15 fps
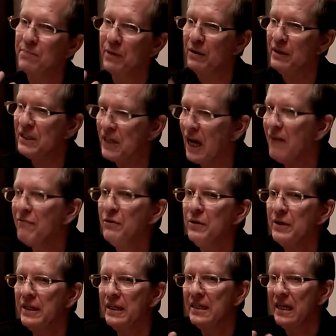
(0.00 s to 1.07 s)

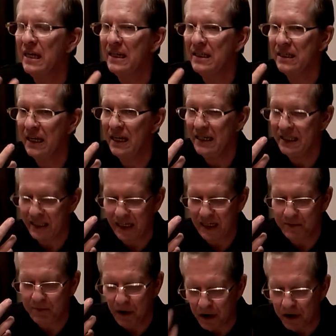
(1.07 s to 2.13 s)
bodhisattvahood is, is, is,
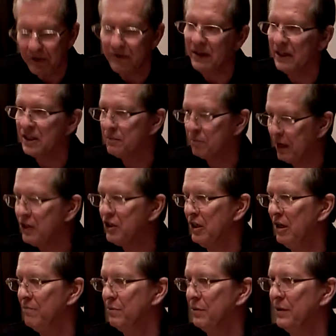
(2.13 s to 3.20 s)
is part of the
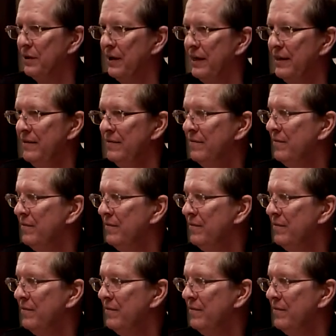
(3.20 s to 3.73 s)
expression of Buddhahood.